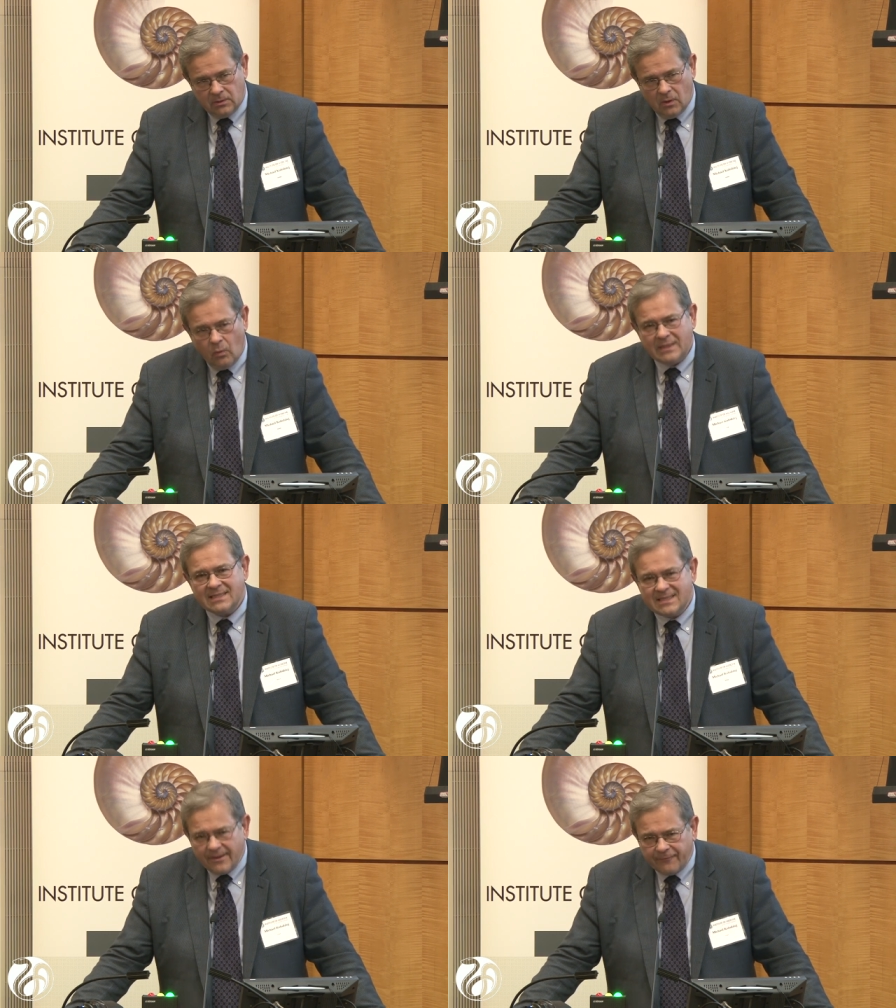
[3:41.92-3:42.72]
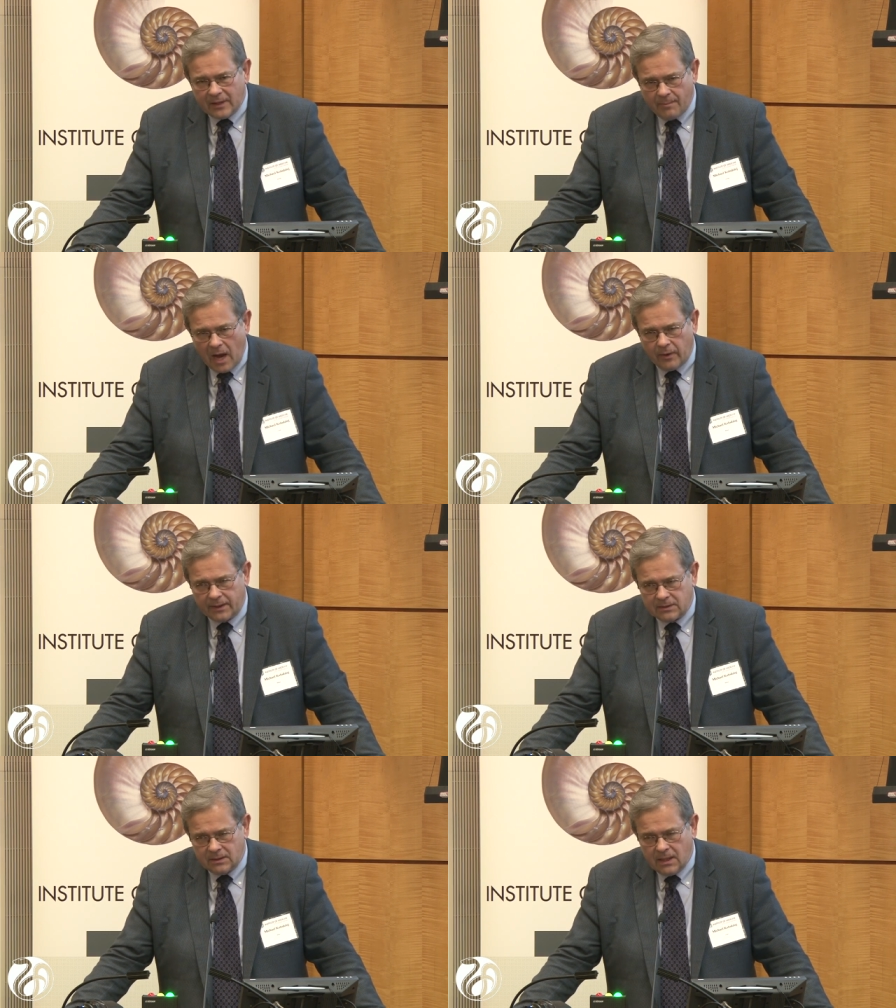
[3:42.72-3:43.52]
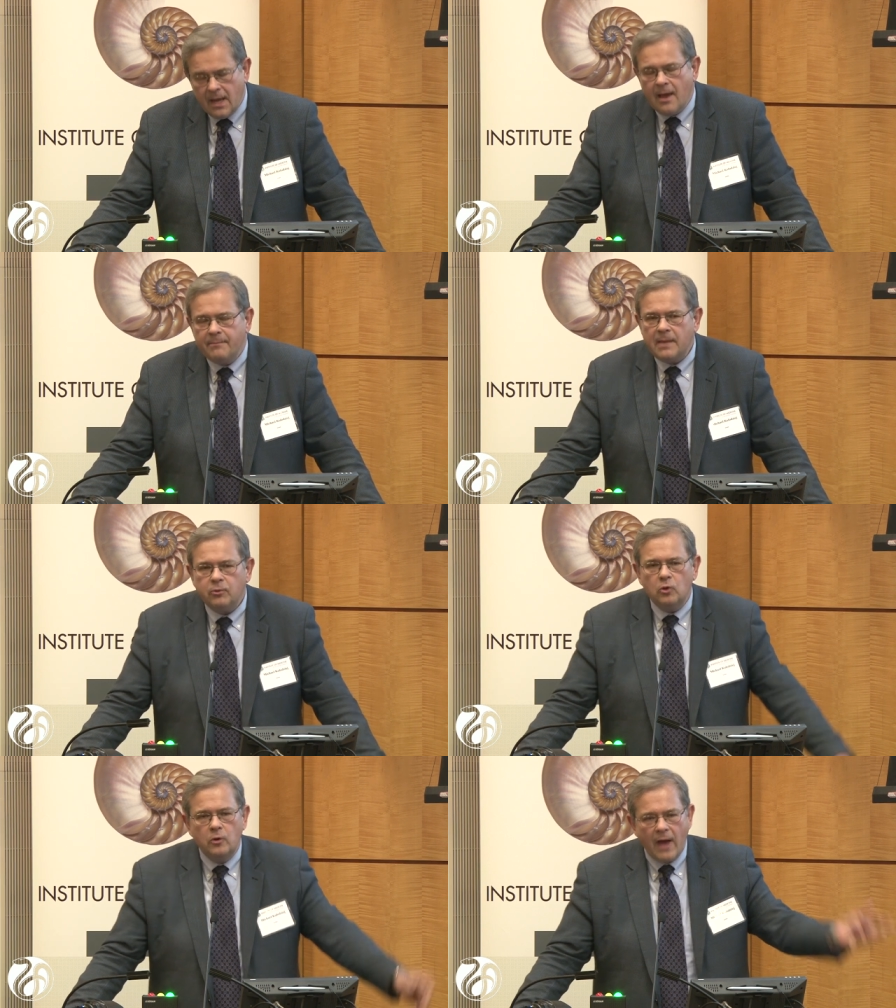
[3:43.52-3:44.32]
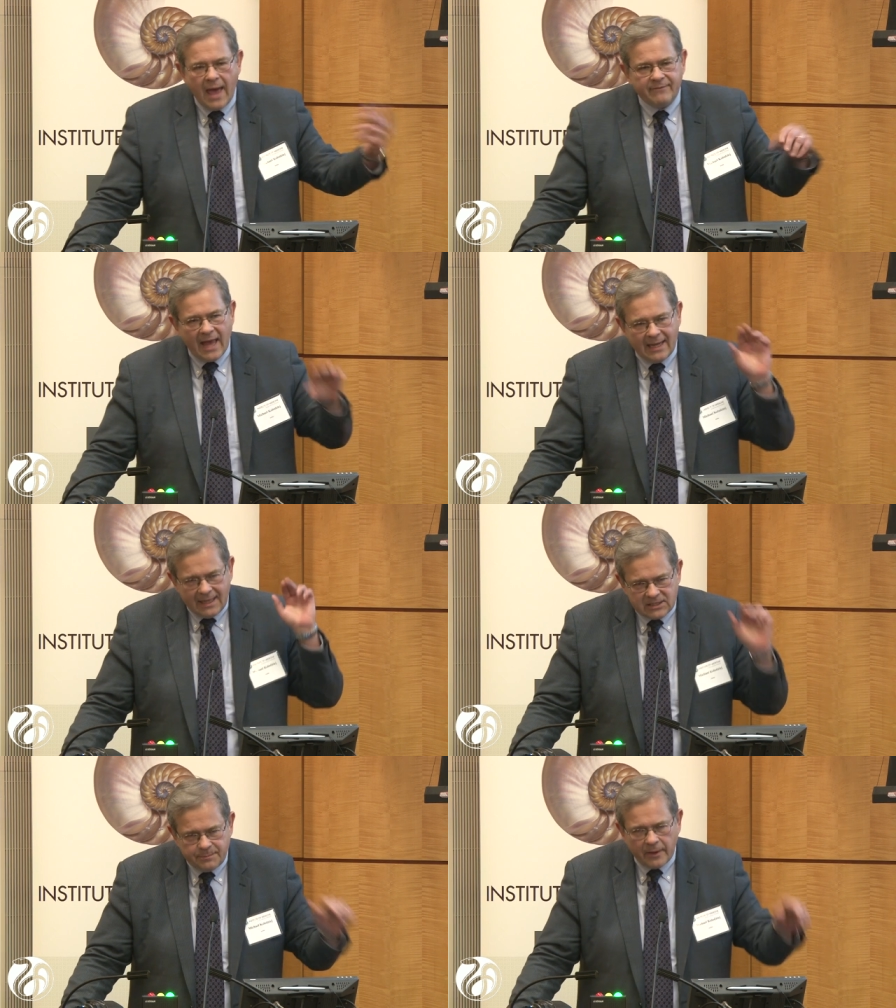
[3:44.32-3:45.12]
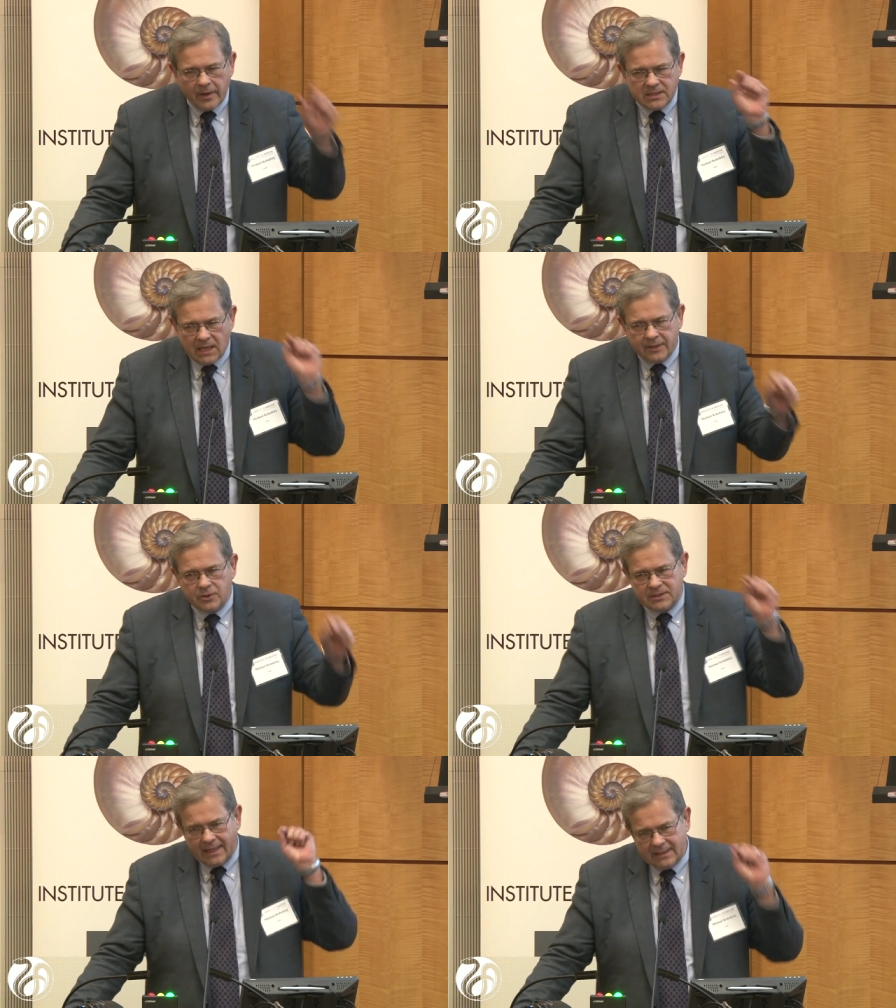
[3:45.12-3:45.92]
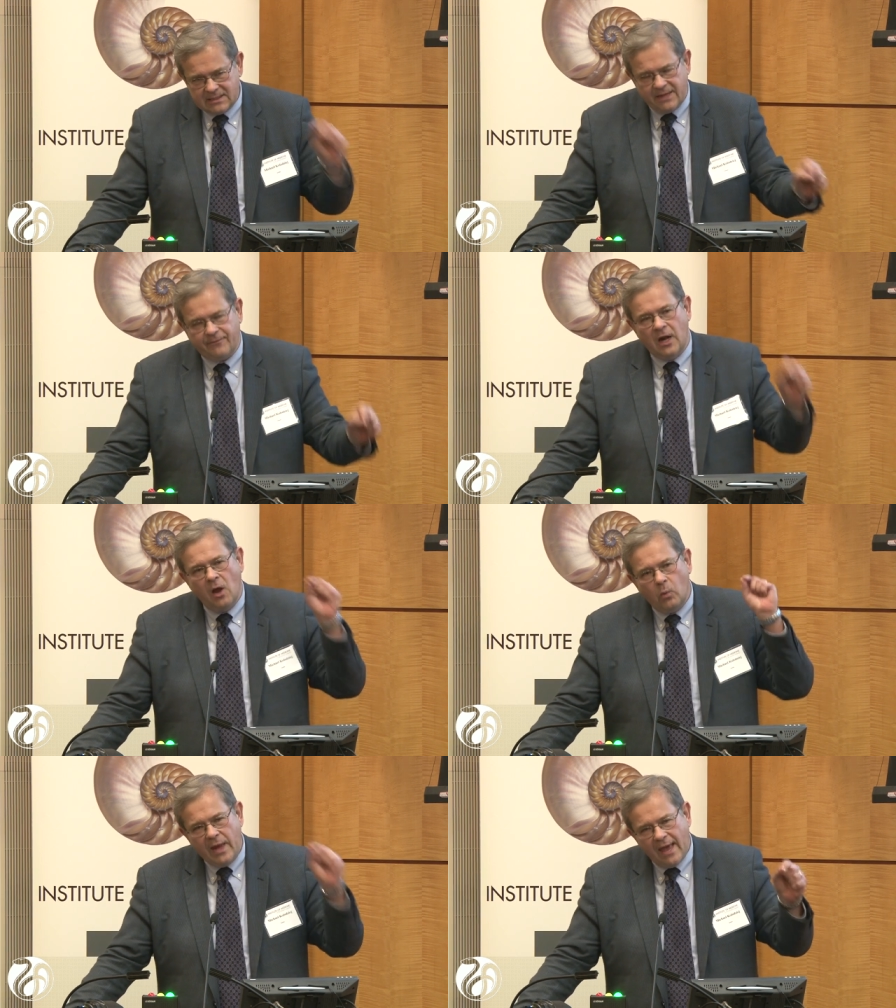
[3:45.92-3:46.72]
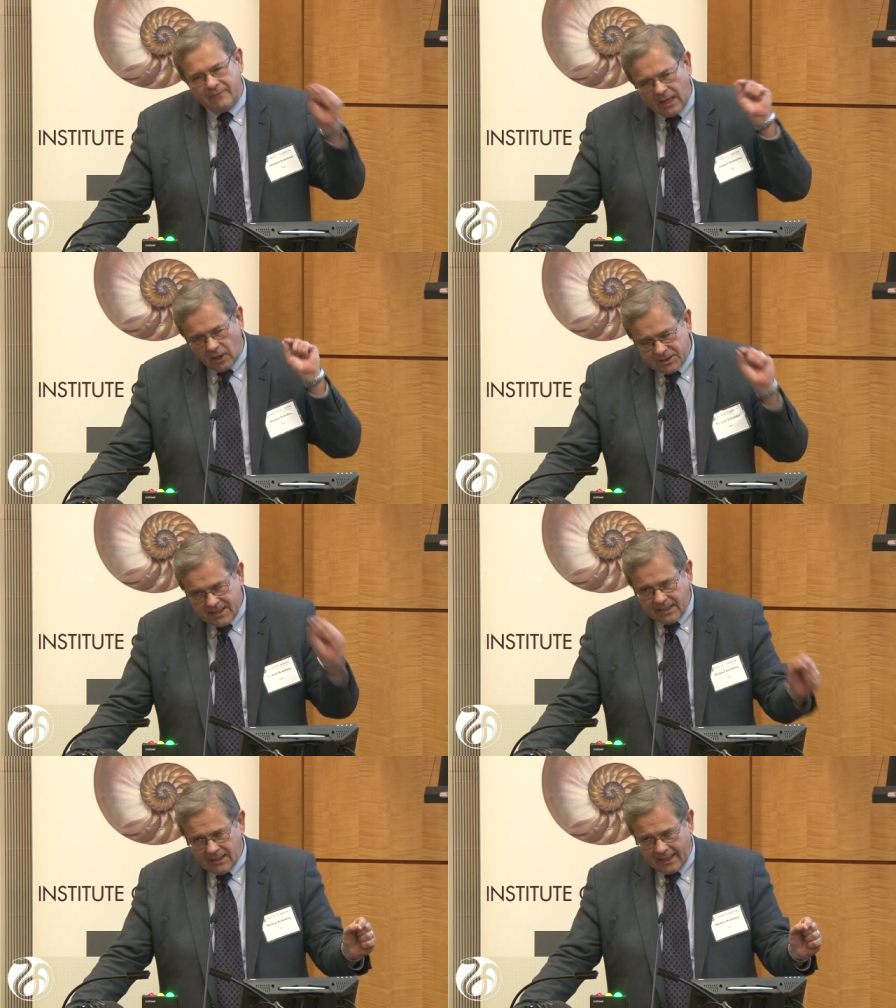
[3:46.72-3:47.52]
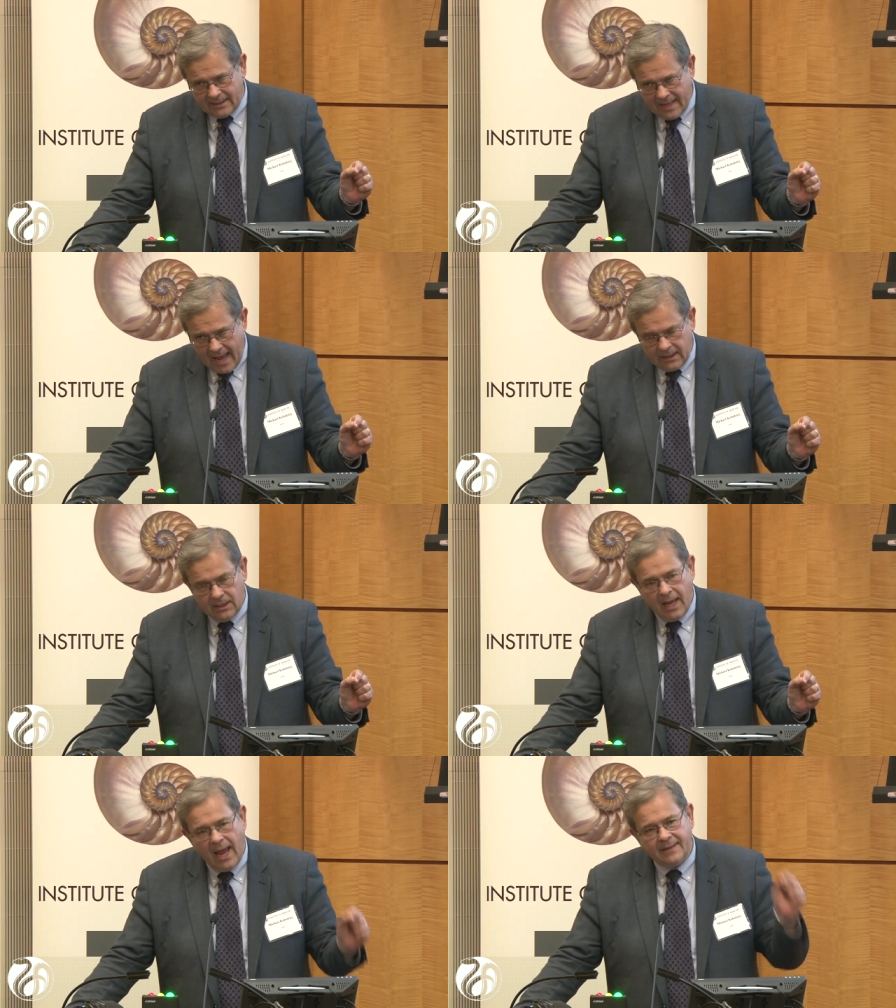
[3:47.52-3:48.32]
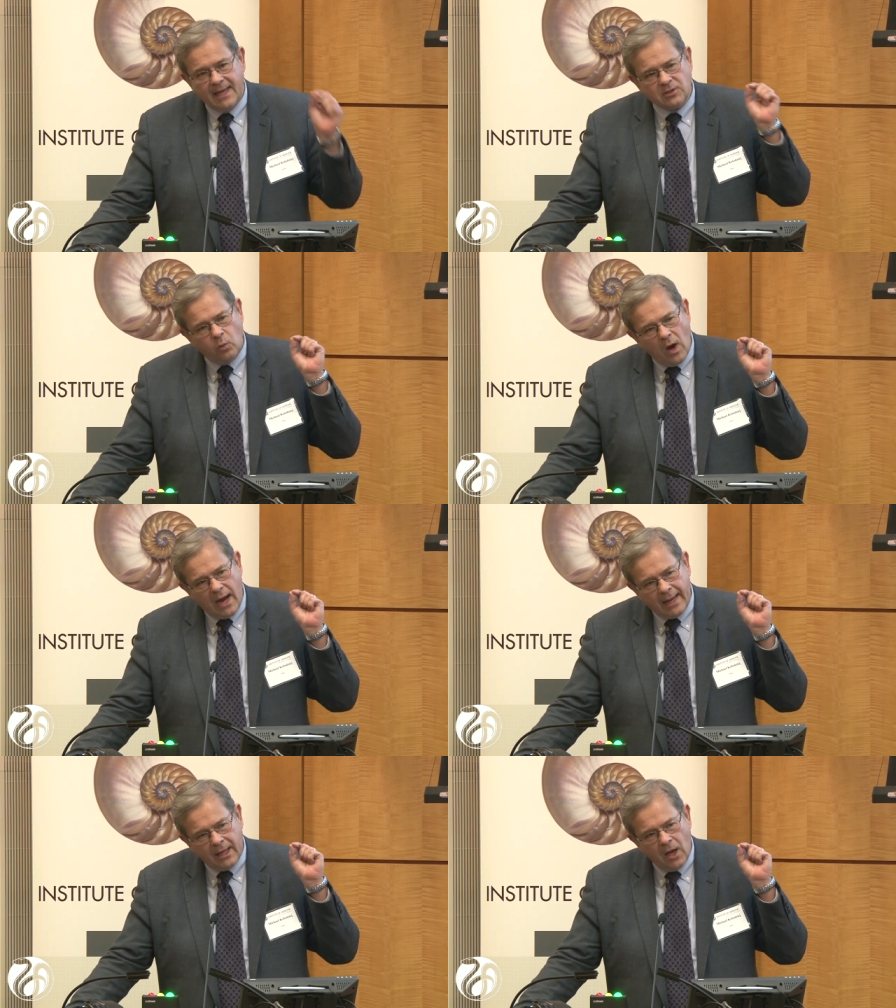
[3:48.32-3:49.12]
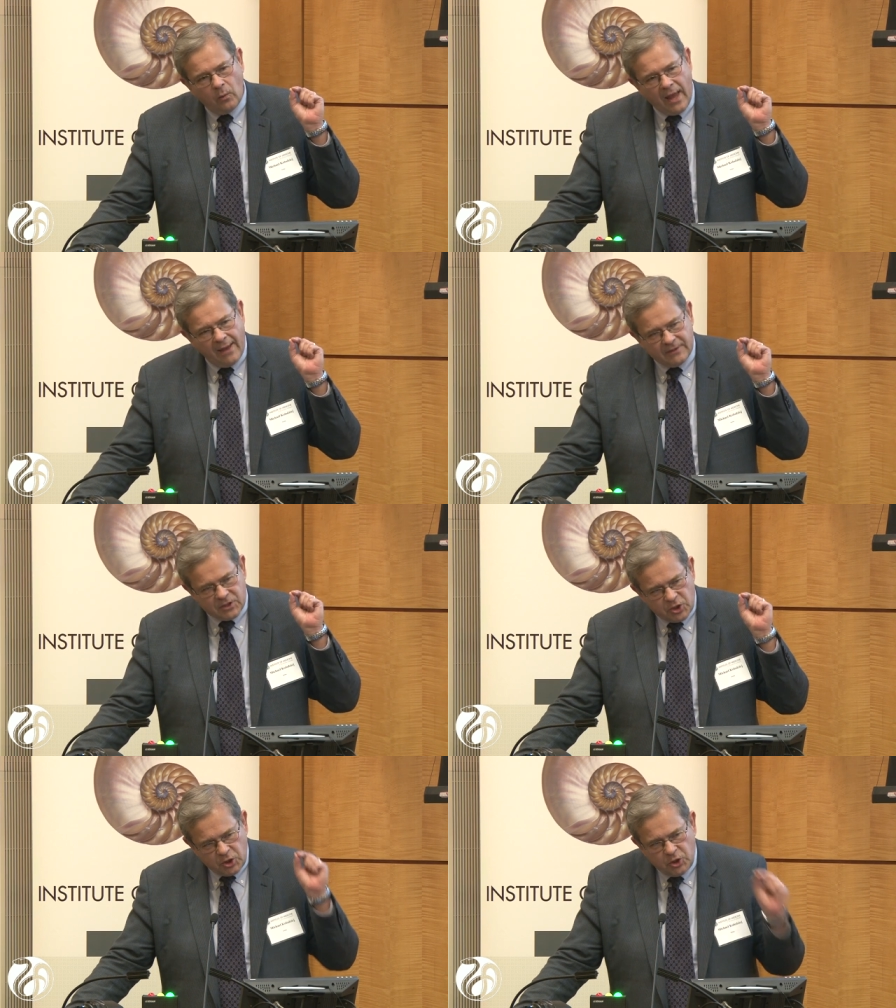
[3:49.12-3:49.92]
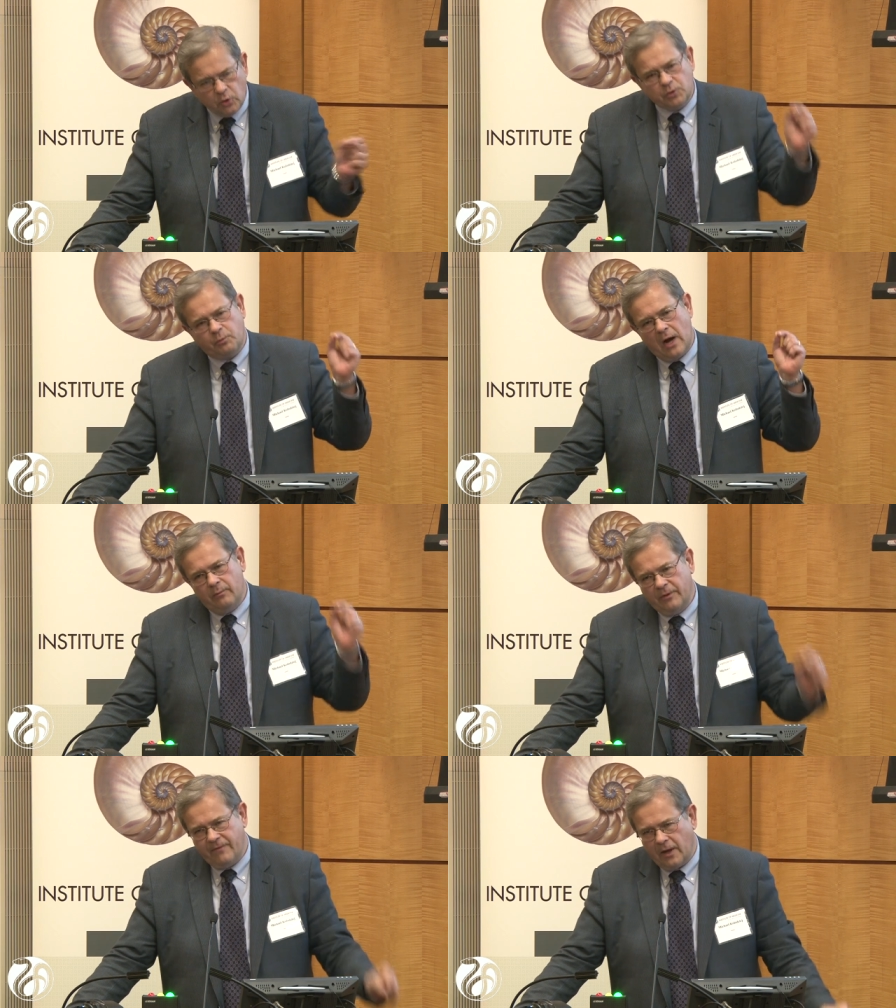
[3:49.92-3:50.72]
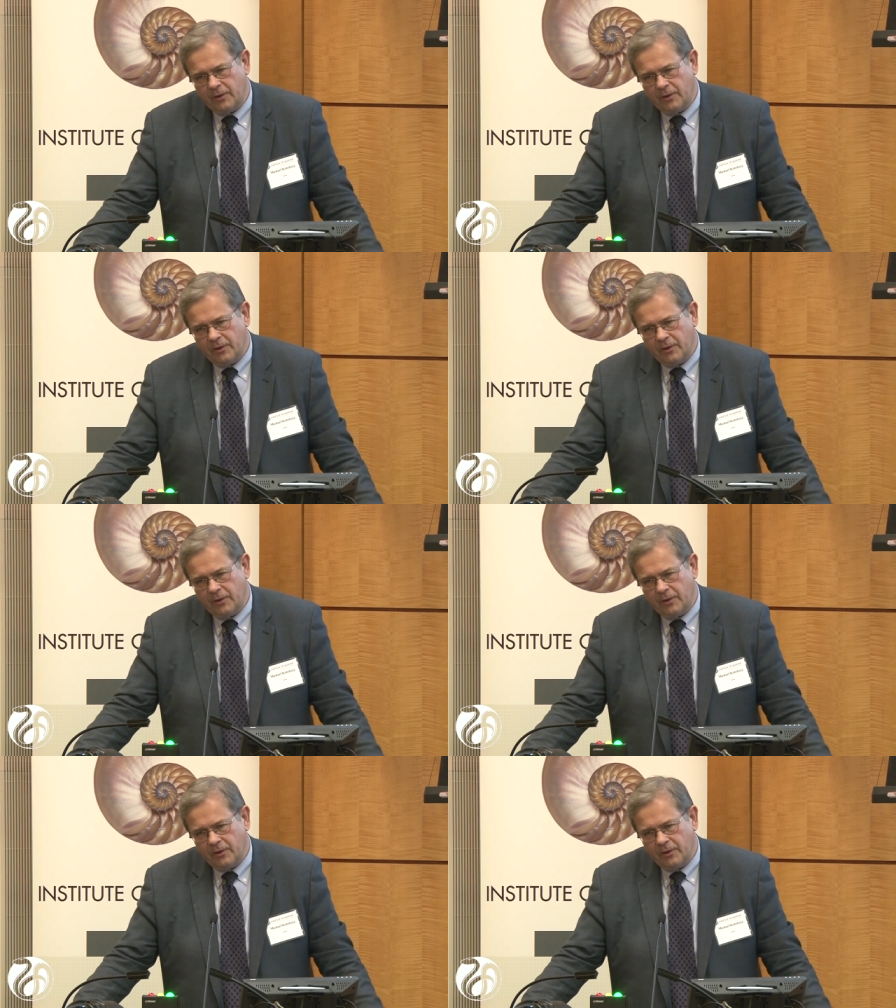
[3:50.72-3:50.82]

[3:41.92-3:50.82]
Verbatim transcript: What's different about it? People who have had experience understand it's different. We have not articulated that, and that's why we have this huge problem with value.